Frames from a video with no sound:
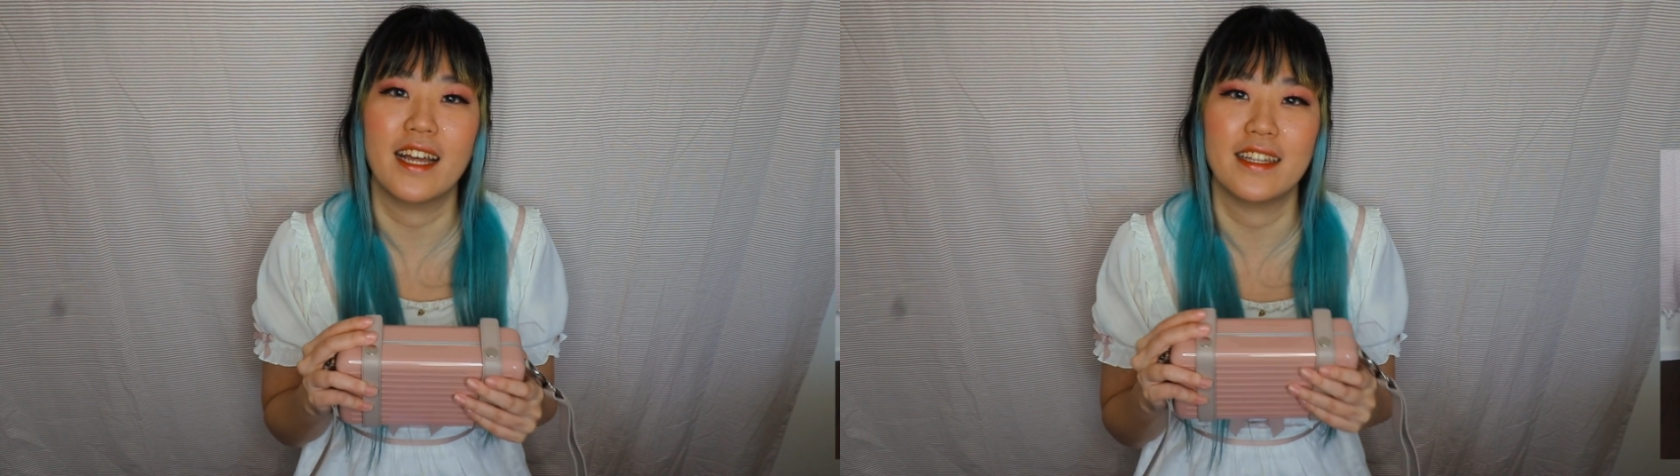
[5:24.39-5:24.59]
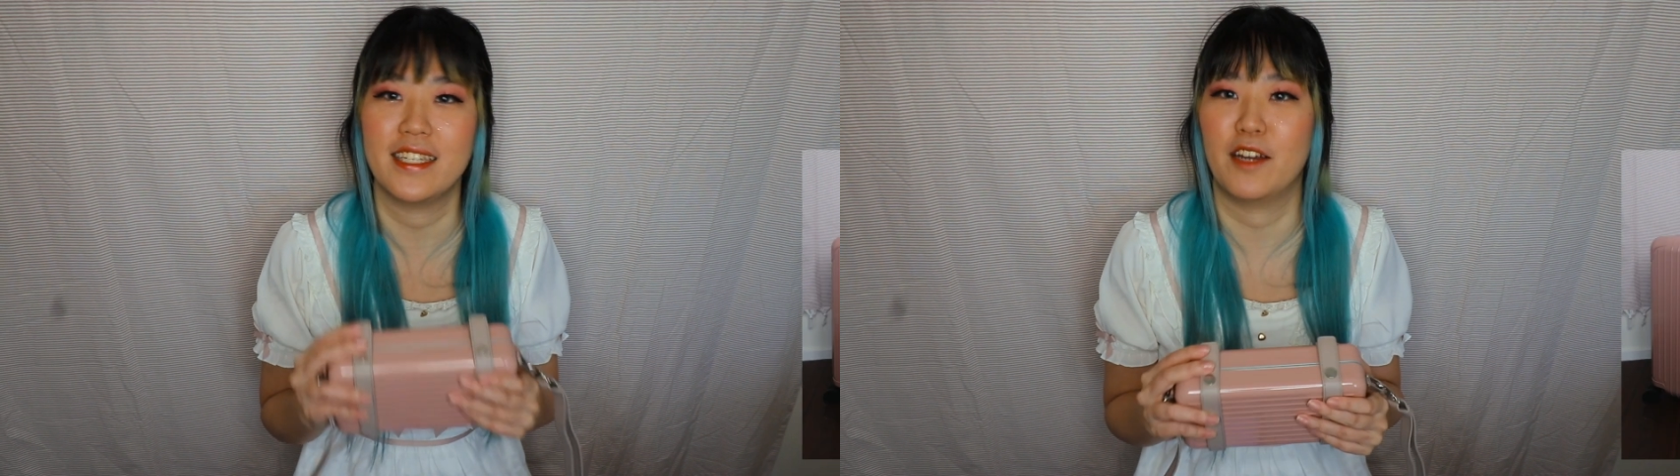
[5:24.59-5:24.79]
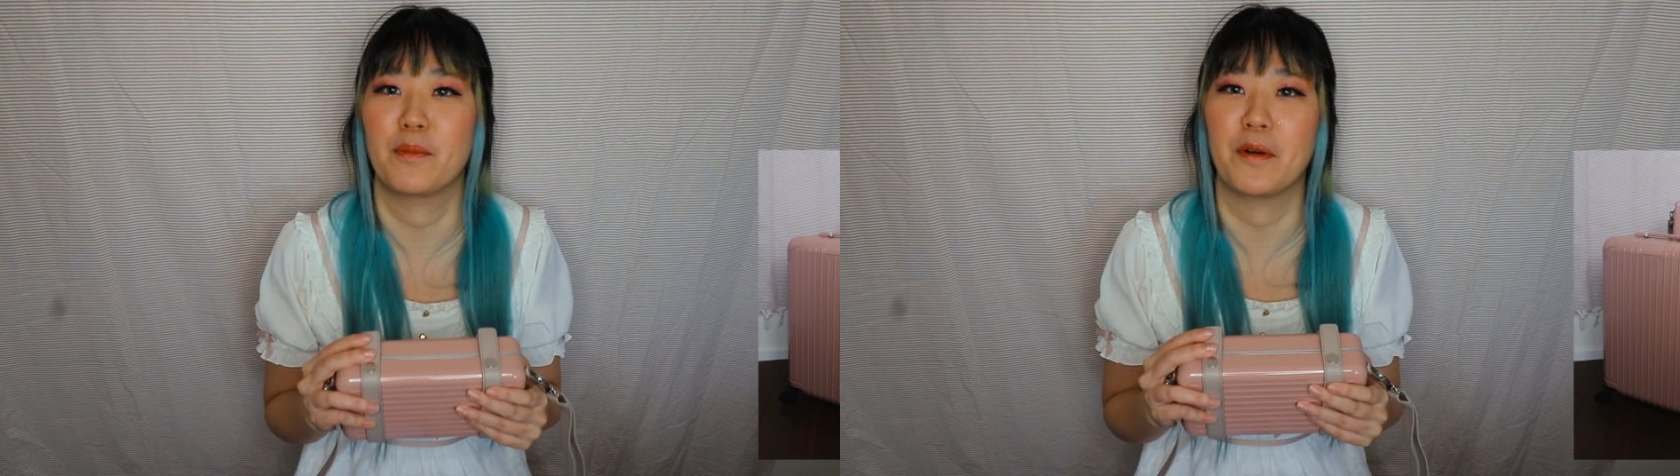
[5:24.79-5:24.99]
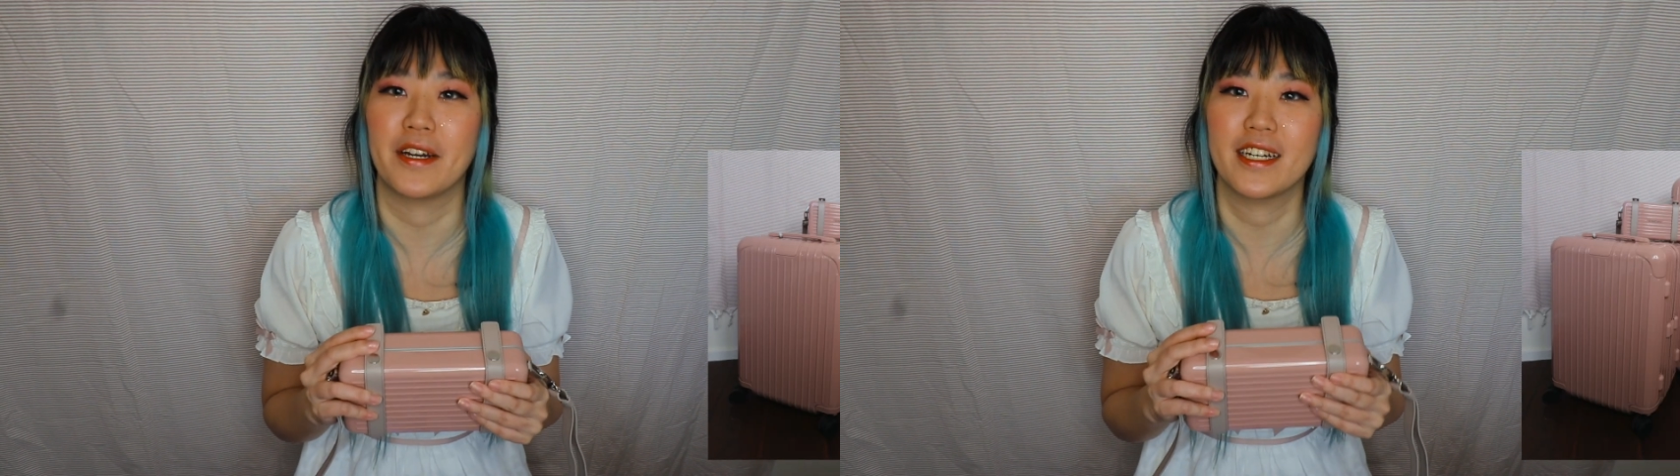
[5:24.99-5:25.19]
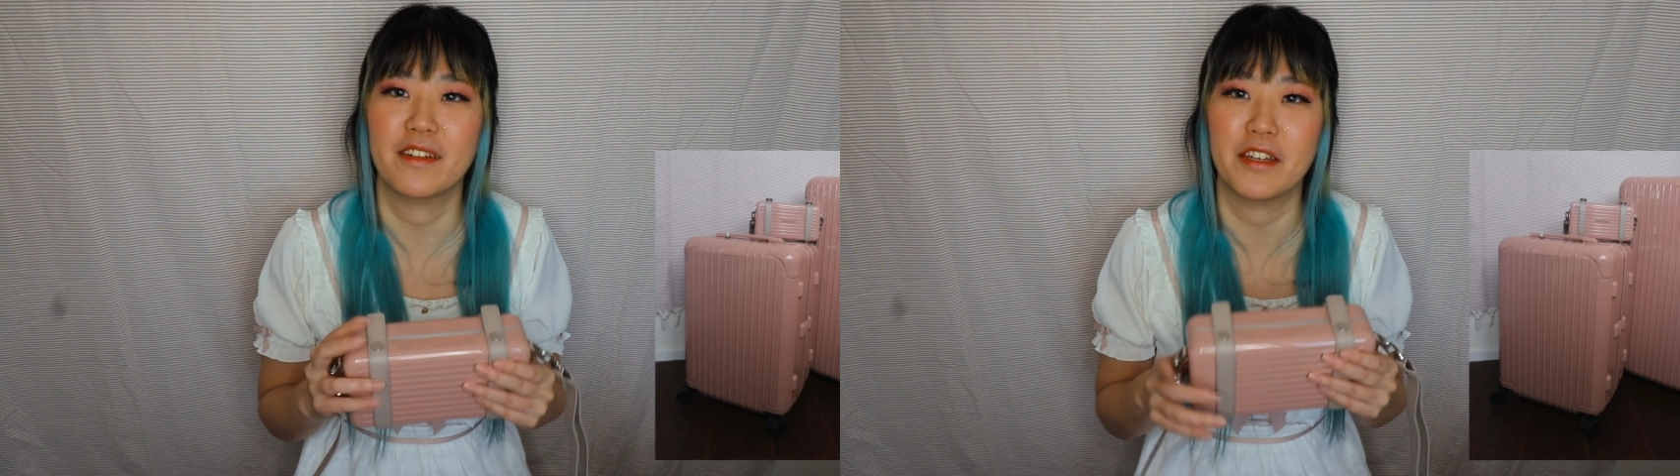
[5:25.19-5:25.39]
at the
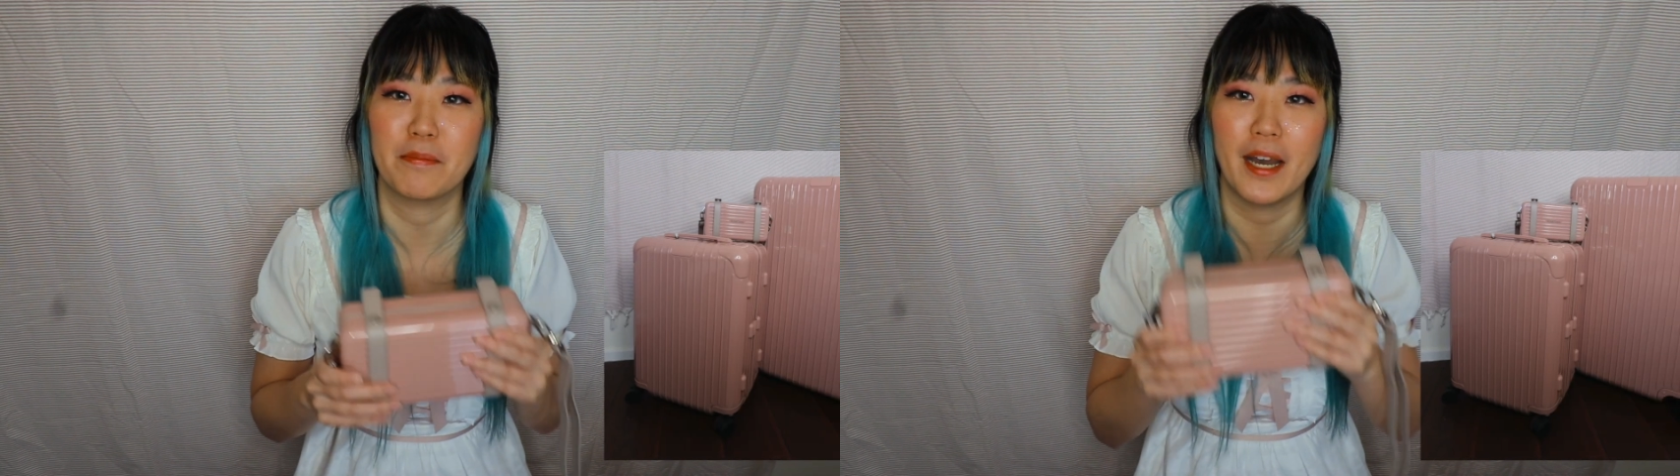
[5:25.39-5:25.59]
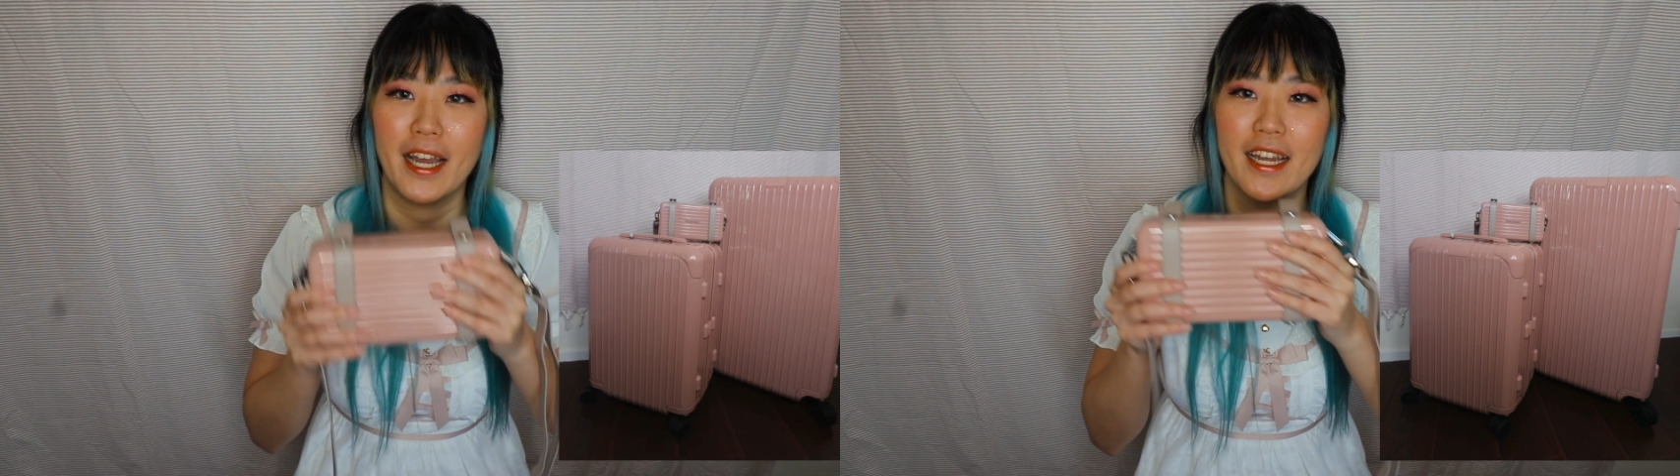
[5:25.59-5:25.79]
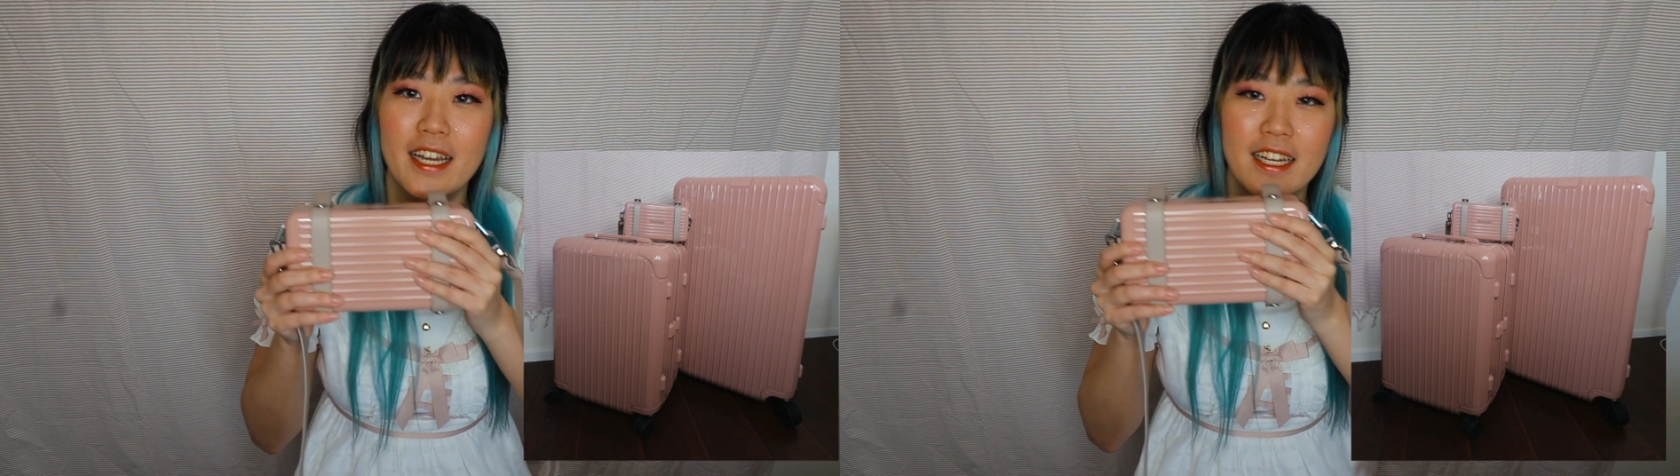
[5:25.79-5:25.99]
airport with my